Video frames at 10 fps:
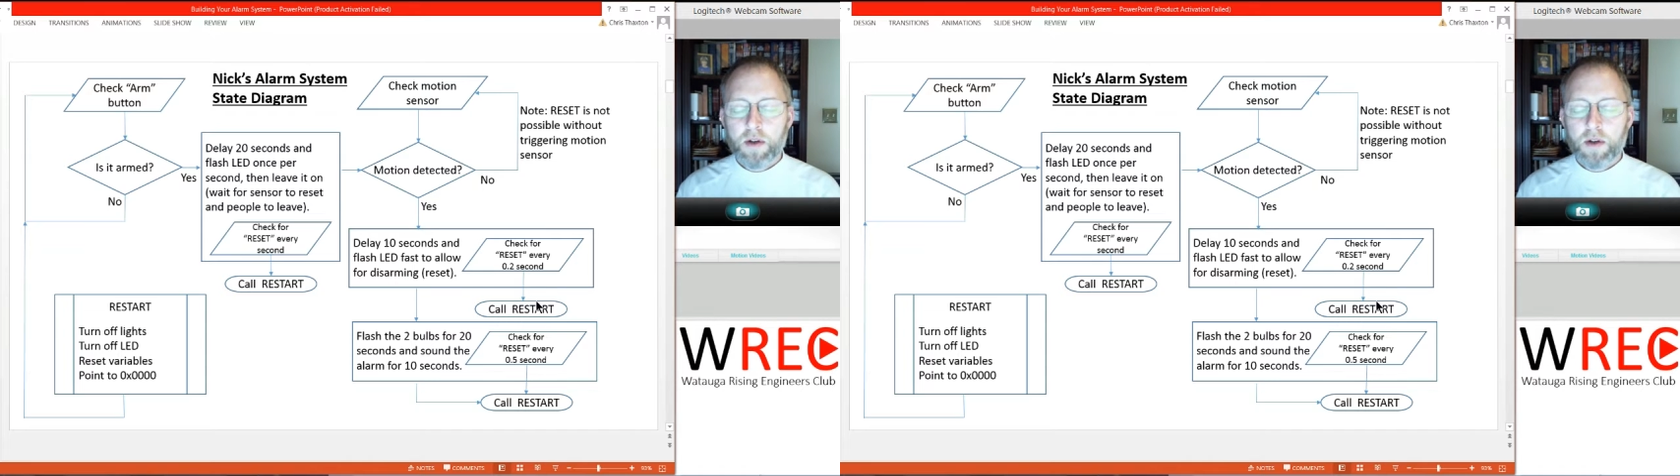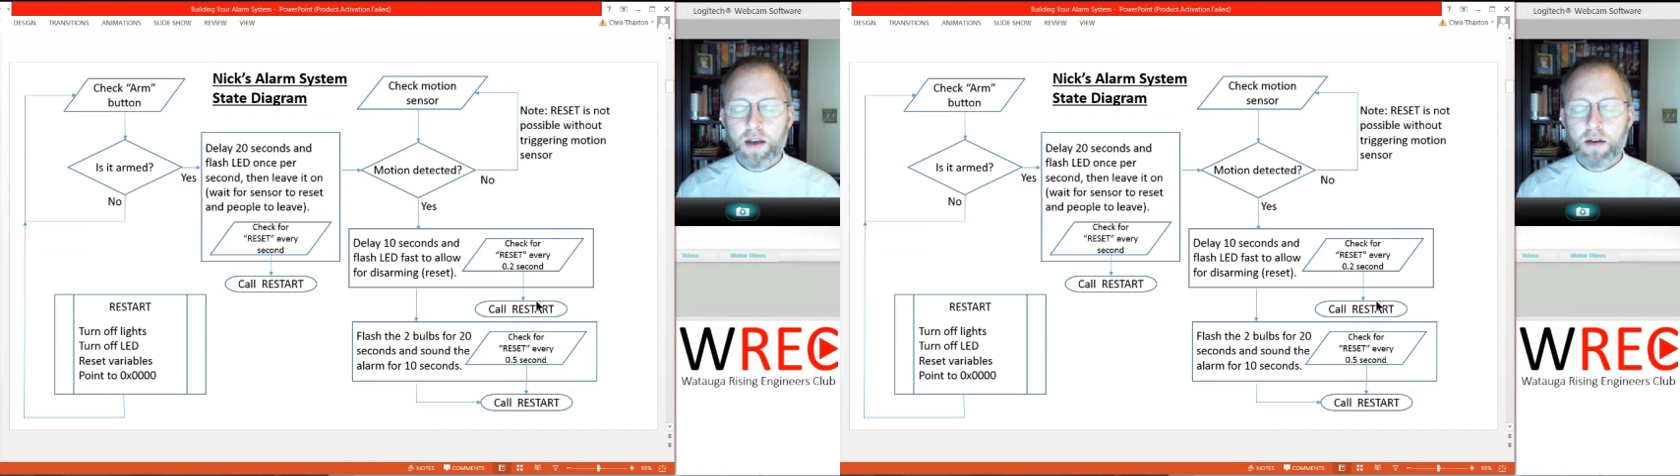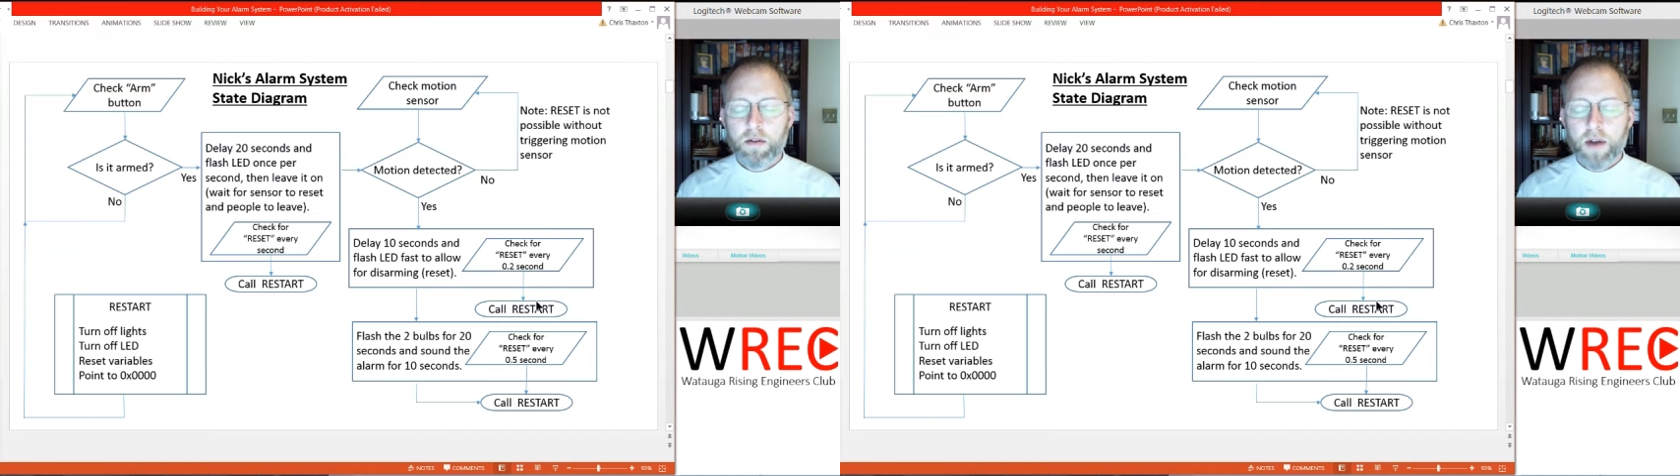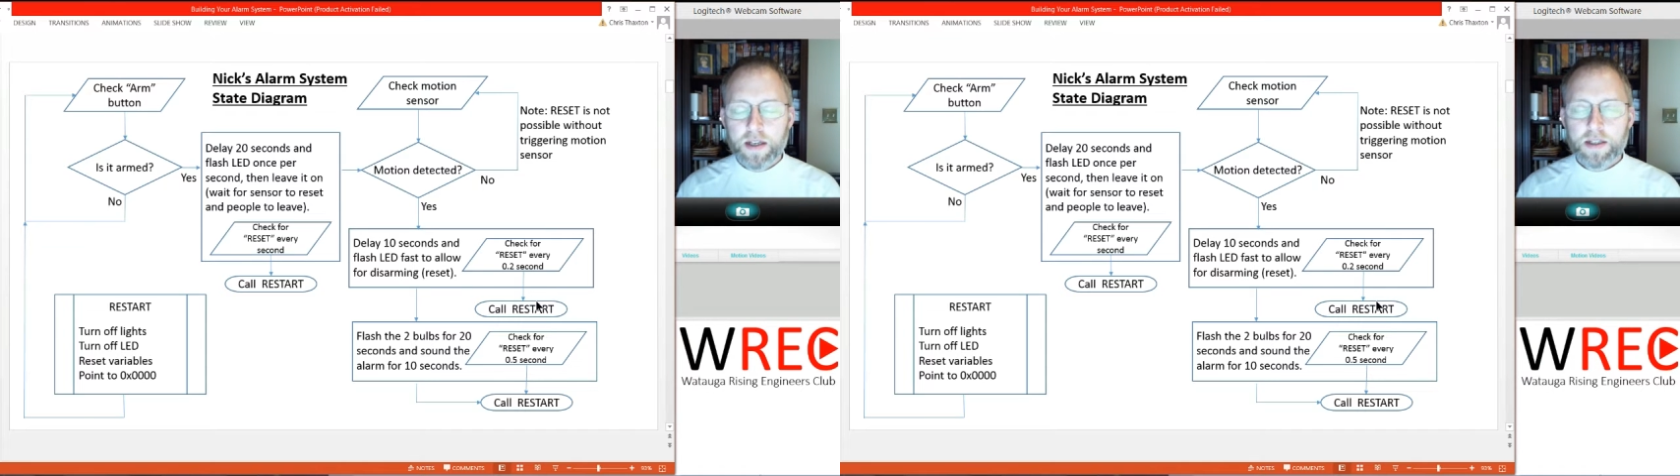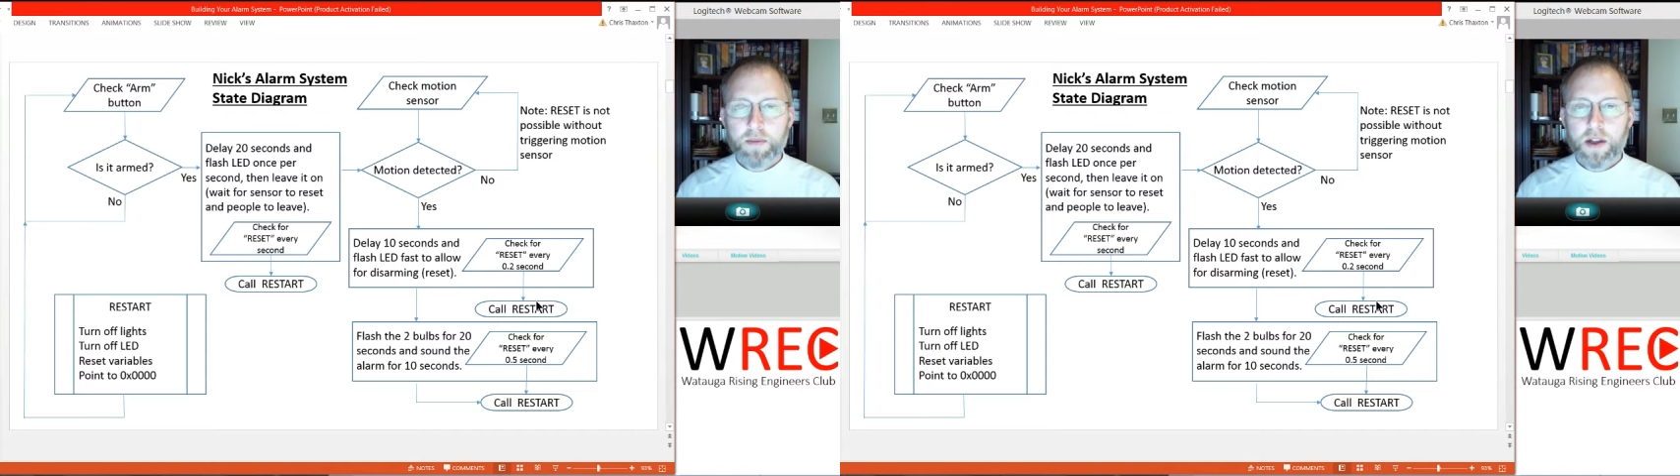
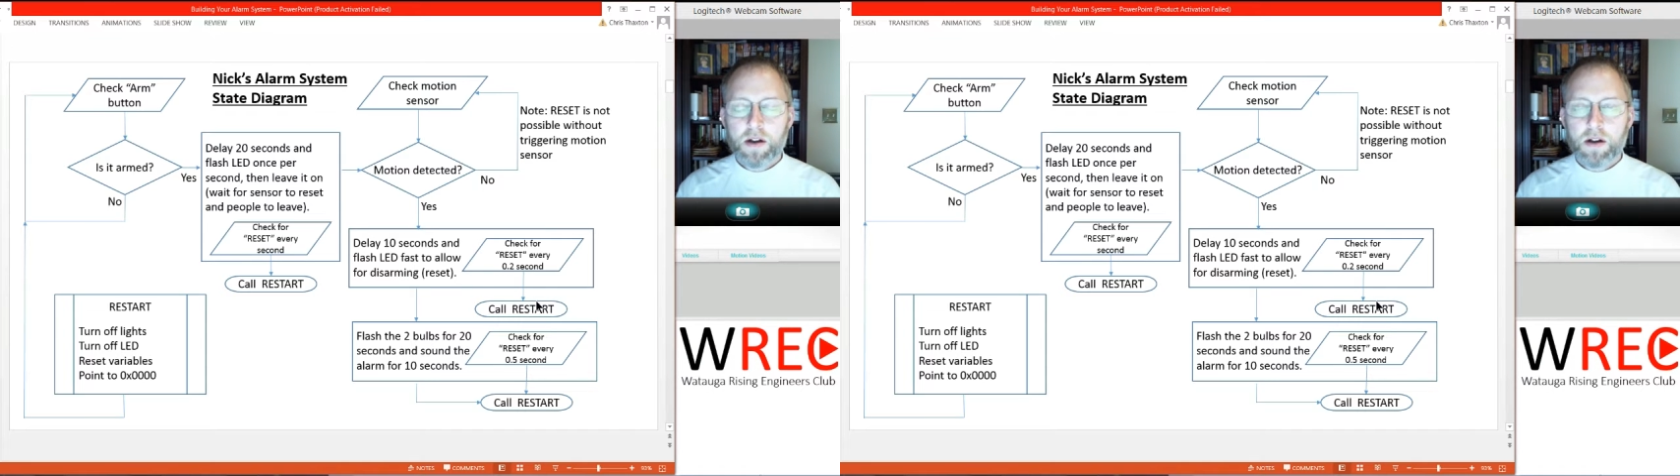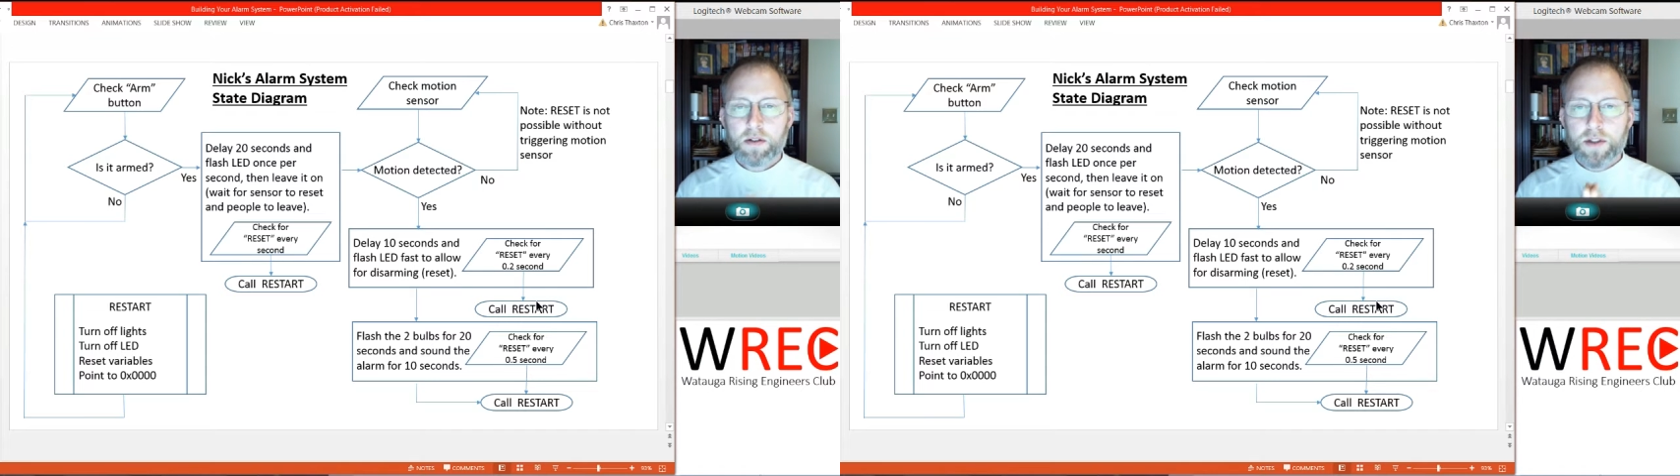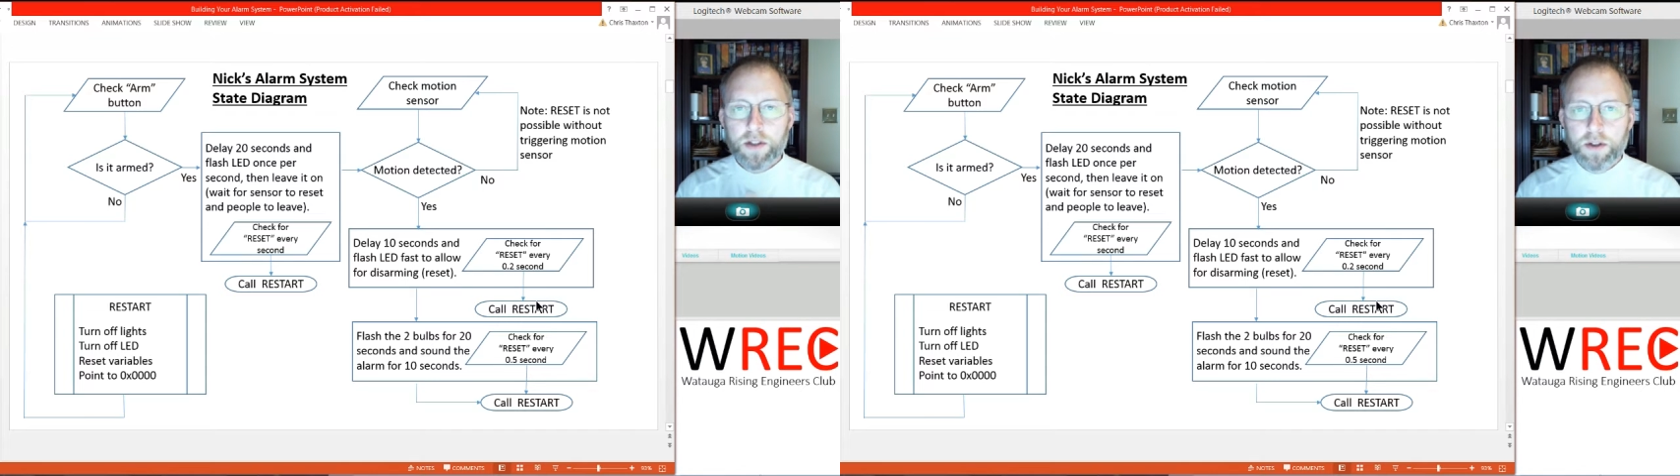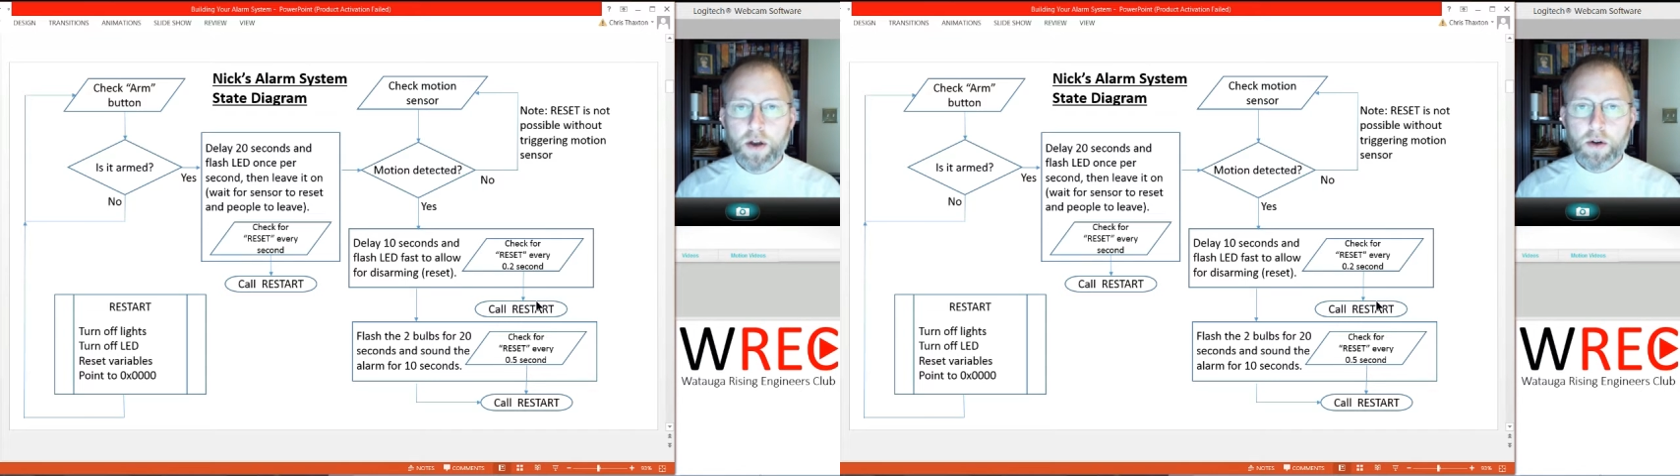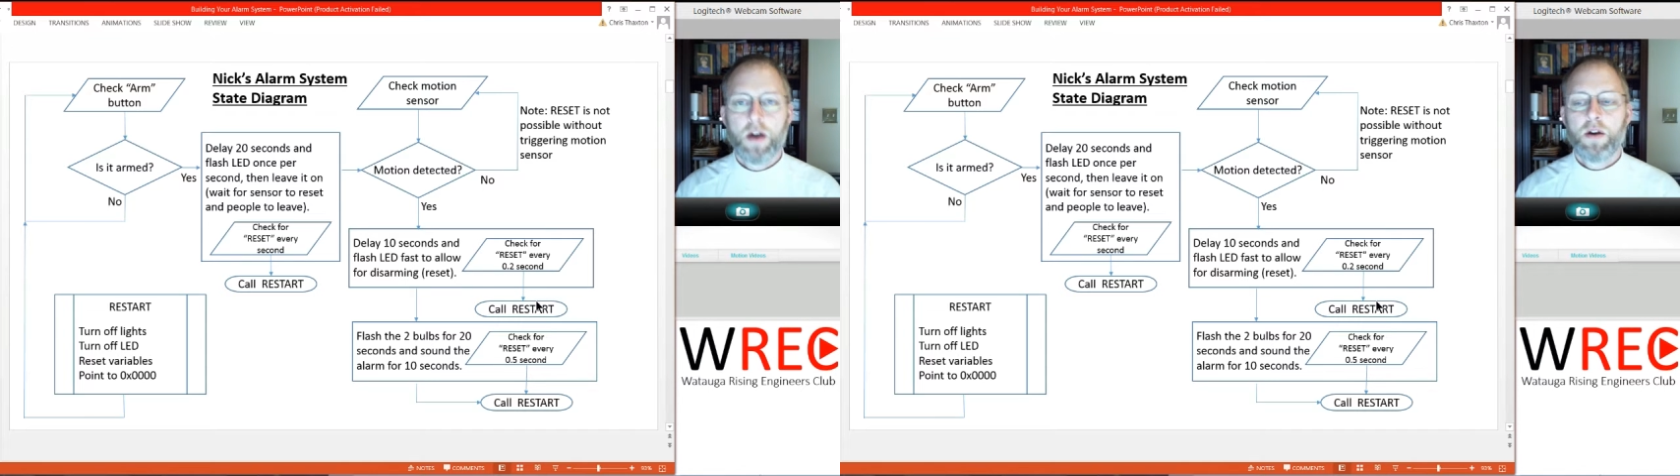write something called
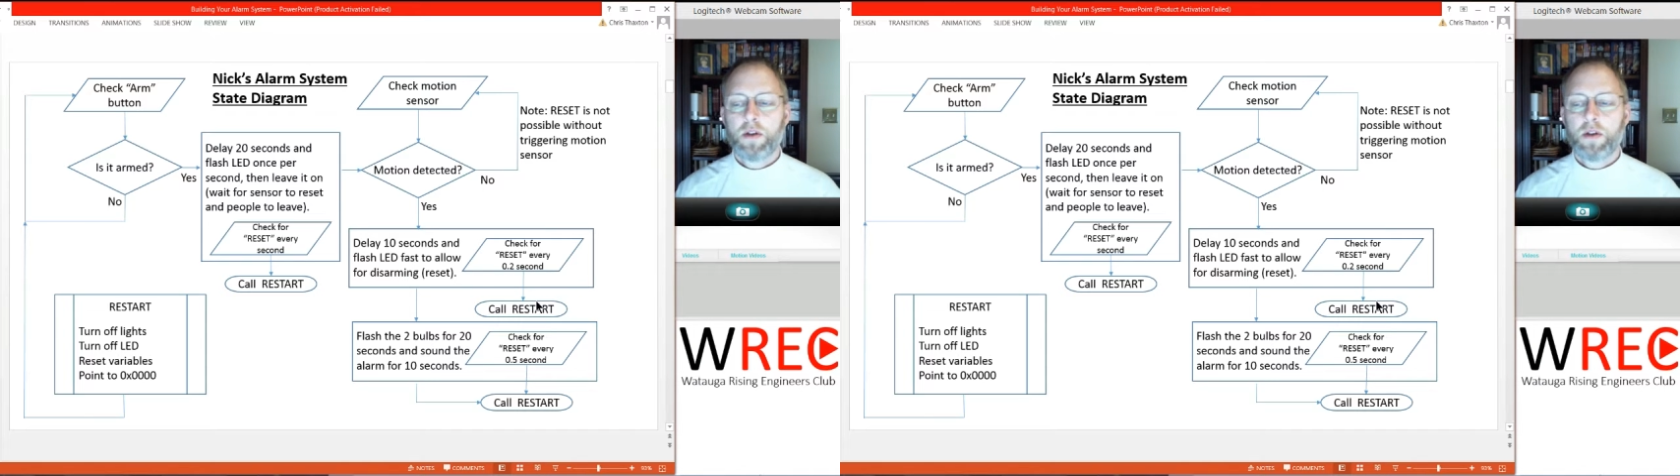pseudocode.